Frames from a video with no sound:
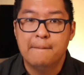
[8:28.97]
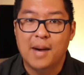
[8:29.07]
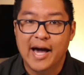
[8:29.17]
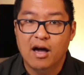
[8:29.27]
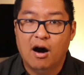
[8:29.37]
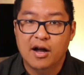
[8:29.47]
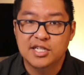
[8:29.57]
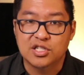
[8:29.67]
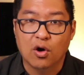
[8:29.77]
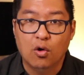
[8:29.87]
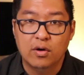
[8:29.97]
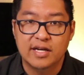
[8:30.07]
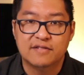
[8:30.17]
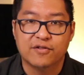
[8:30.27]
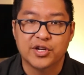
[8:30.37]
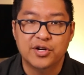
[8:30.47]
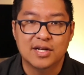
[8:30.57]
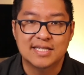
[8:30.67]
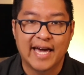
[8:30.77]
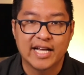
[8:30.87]
my honest goal is for you
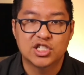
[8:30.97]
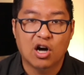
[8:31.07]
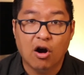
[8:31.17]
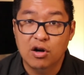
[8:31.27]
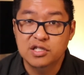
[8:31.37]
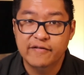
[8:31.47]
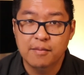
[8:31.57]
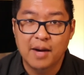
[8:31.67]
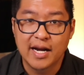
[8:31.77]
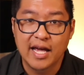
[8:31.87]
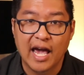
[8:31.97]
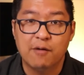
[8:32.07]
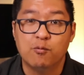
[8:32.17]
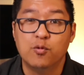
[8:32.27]
to take charge of your money and